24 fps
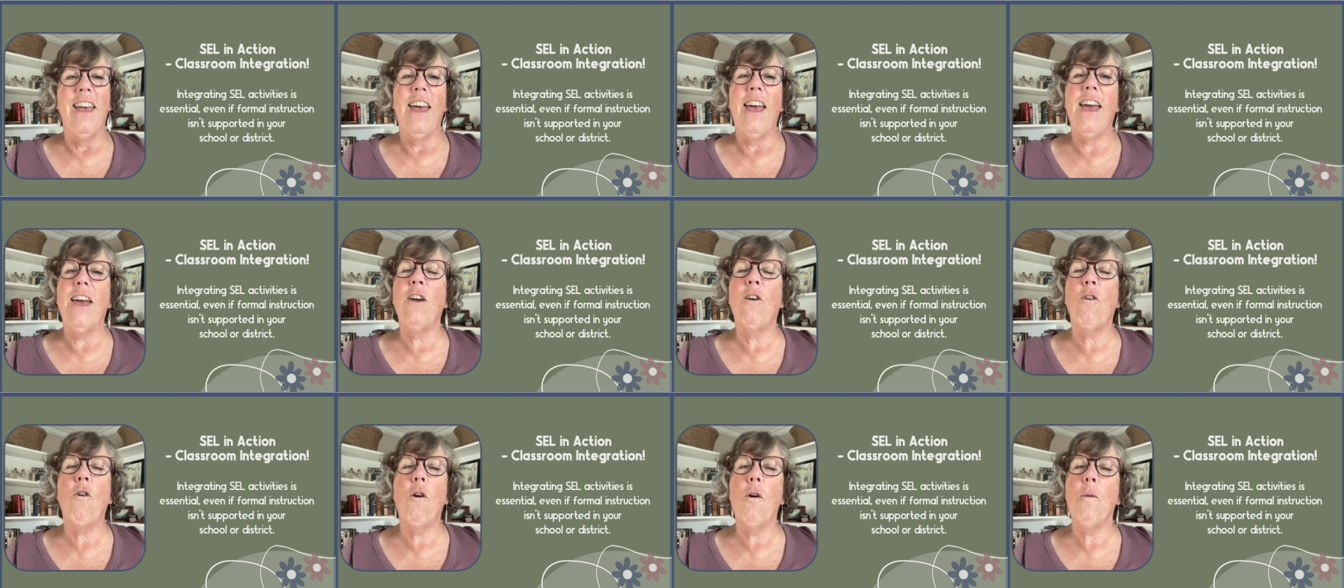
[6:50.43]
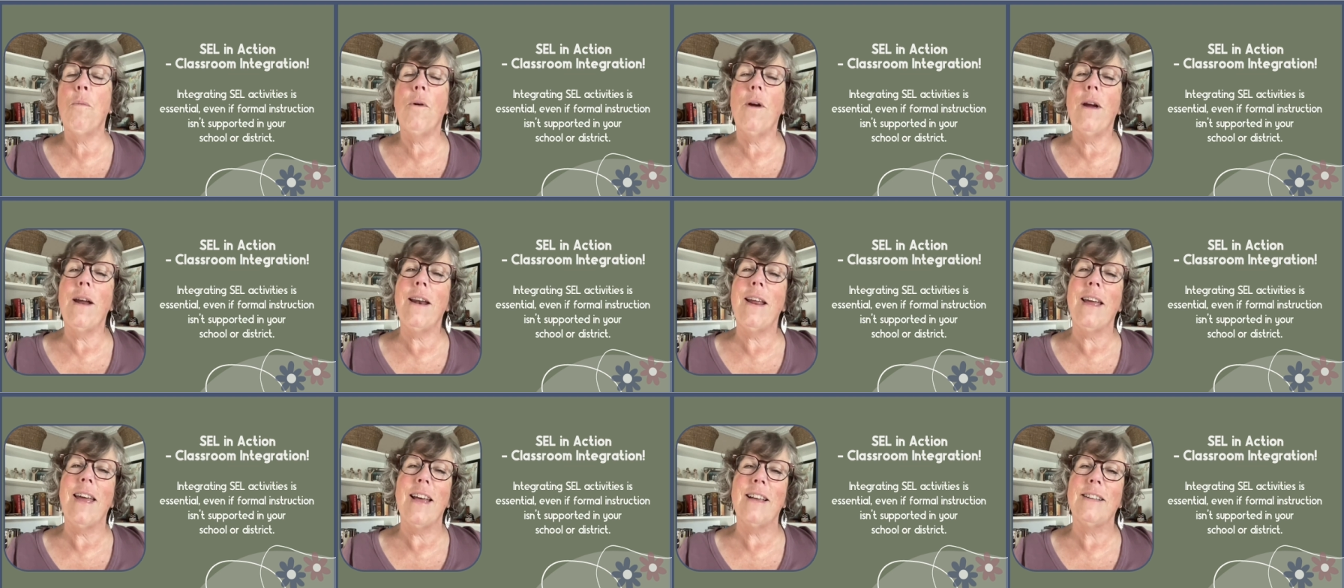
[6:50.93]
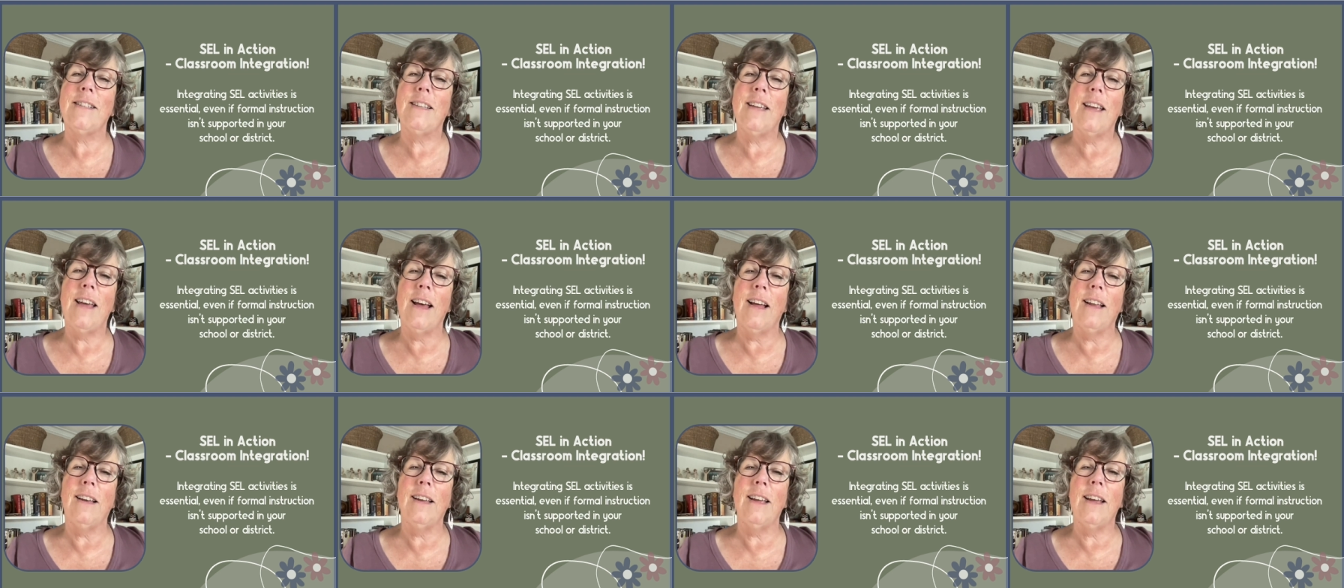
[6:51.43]
Incorporating
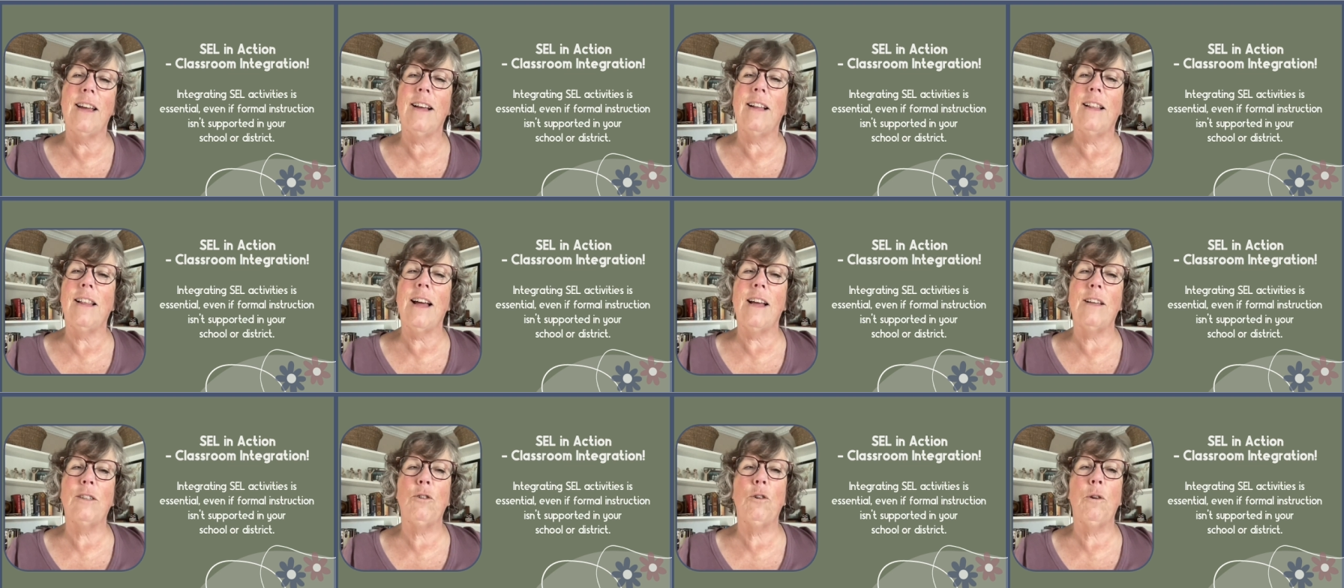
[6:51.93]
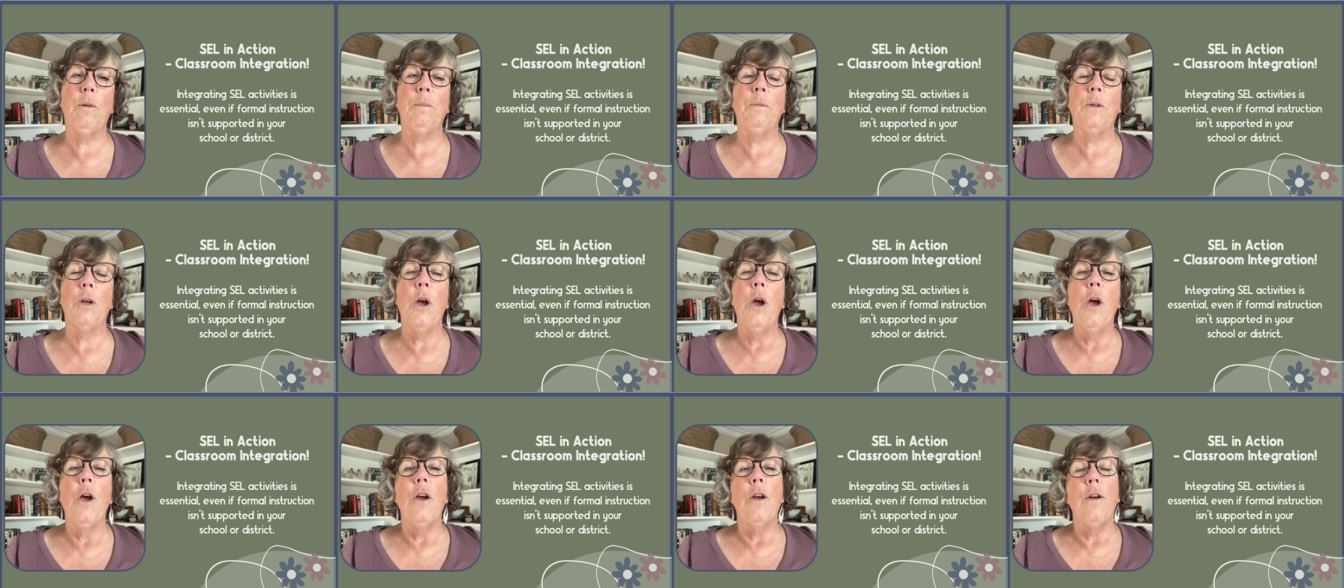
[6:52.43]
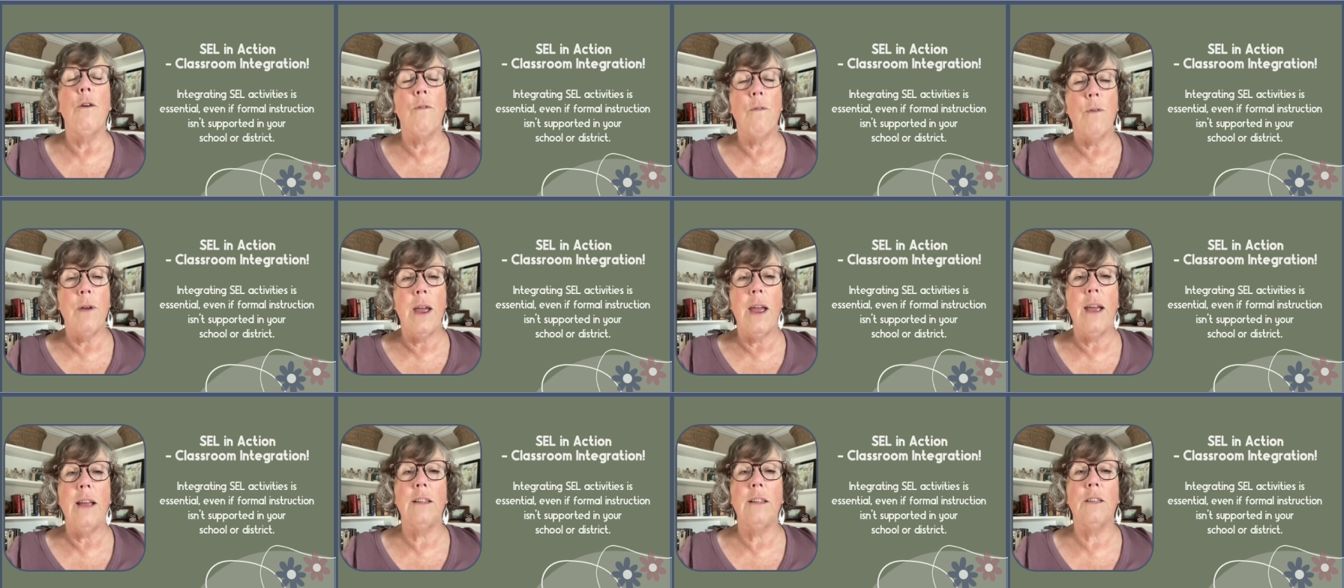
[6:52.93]
SEL in classrooms
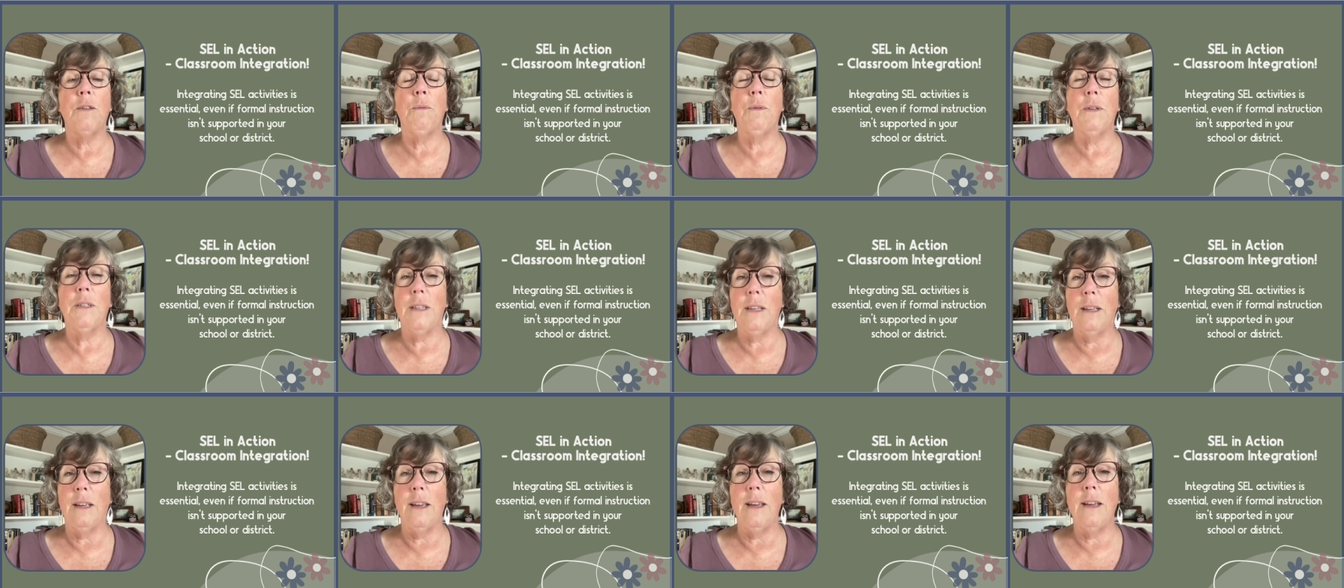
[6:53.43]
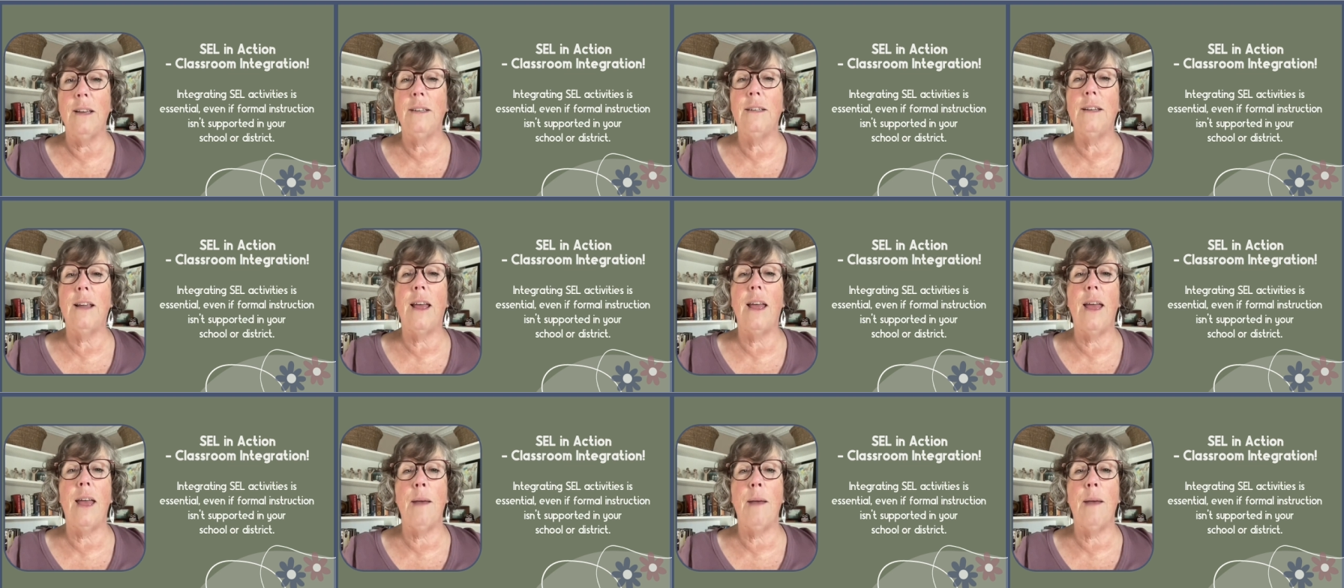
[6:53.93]
creates resilient,